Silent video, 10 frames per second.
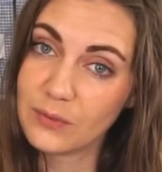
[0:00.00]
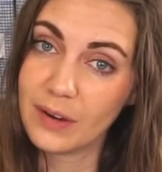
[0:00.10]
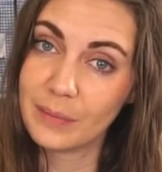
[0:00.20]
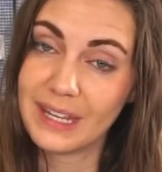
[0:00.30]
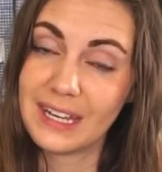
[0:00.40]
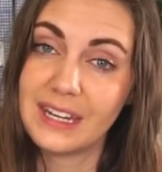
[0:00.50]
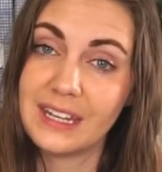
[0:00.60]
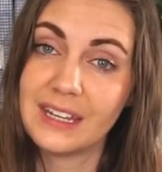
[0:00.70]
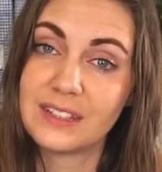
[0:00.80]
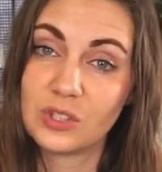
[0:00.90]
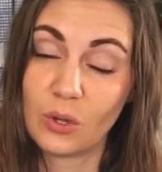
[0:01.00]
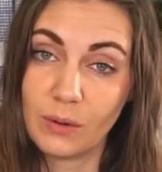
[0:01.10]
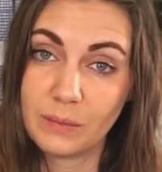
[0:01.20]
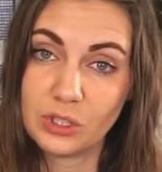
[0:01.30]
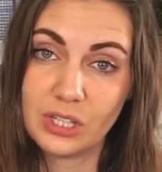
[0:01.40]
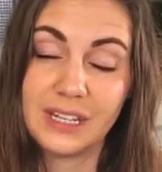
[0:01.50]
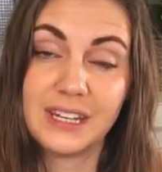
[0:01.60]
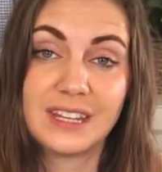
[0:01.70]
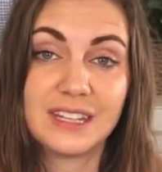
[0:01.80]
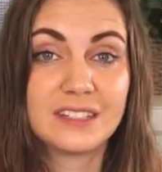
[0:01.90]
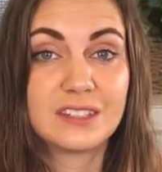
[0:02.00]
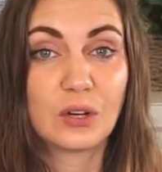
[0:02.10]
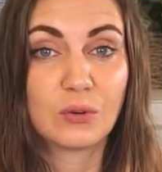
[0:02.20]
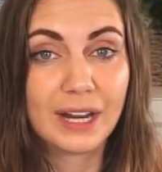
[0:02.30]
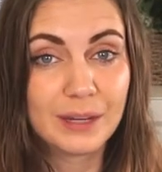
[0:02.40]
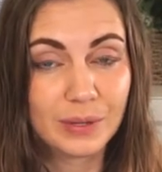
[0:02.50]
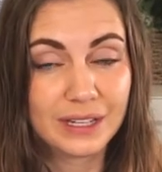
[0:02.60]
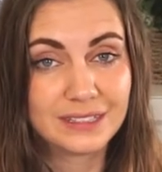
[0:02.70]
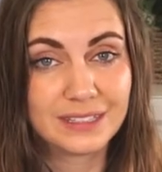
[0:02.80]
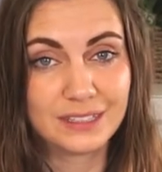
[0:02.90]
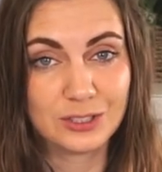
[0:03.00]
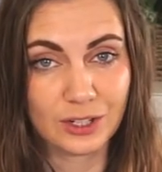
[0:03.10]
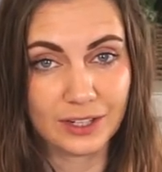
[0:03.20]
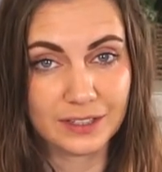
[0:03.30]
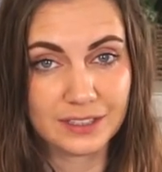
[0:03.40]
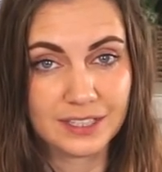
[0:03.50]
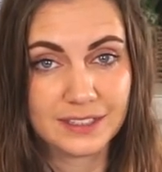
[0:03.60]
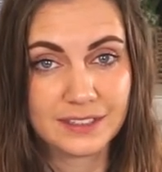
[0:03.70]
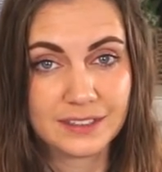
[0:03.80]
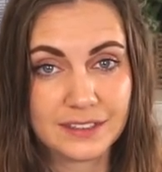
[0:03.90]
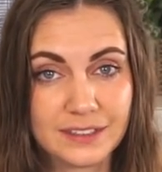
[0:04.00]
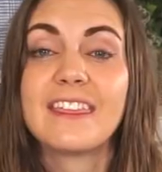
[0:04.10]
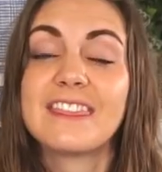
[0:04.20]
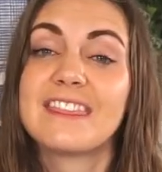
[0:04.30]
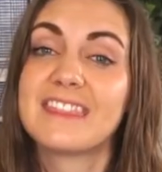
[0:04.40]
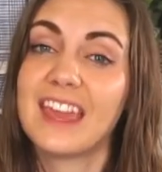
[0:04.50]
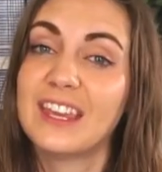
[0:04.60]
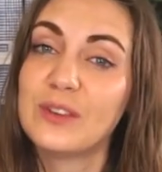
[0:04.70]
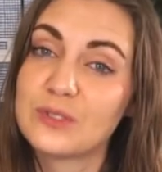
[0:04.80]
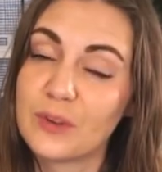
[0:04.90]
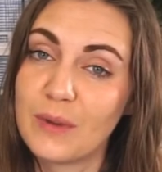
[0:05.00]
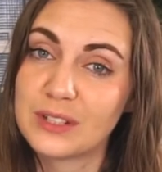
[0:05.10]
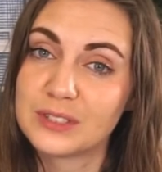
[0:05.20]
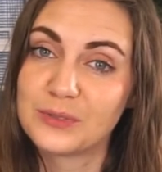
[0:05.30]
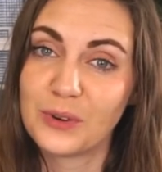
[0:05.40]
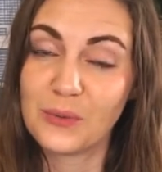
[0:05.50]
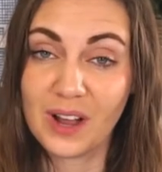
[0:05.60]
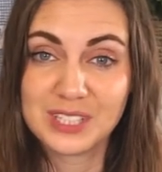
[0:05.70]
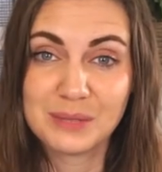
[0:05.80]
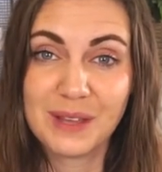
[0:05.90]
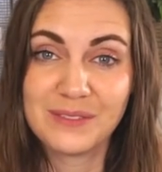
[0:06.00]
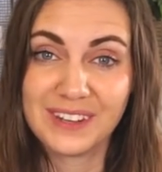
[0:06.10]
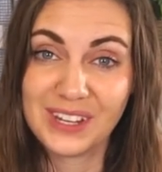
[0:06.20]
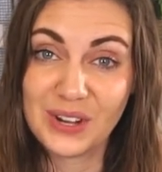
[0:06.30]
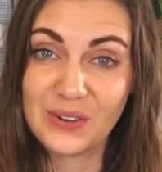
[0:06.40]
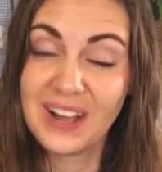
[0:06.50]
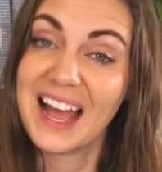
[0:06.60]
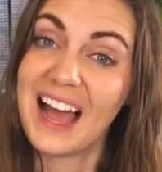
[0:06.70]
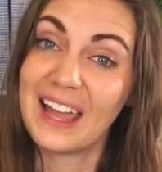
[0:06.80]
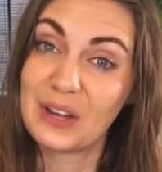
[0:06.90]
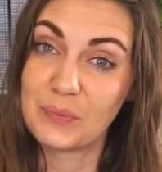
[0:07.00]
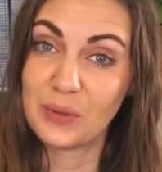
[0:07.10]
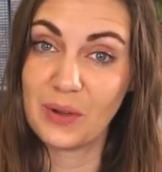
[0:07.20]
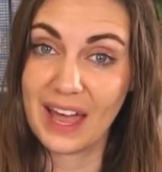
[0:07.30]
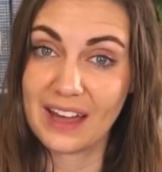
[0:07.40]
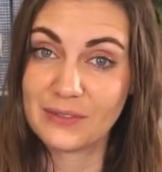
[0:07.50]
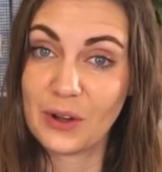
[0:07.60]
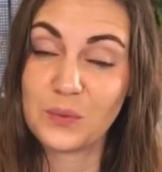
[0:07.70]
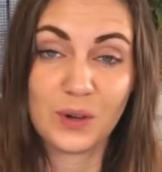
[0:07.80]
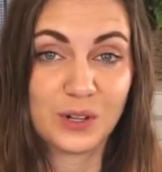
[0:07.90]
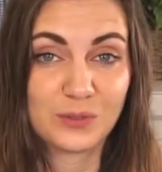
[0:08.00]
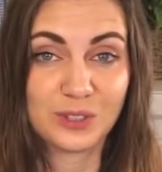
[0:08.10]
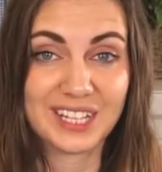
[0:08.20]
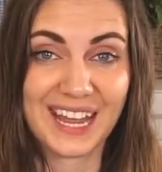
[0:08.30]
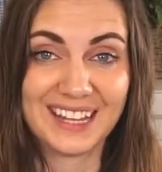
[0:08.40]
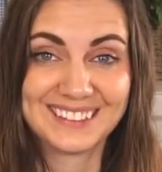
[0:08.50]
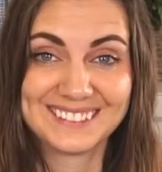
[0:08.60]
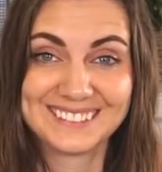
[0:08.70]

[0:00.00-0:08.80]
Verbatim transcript: for a beginning sewing machine, this is a great place to start. Thank you so much for watching my video. I hope you have a wonderful day.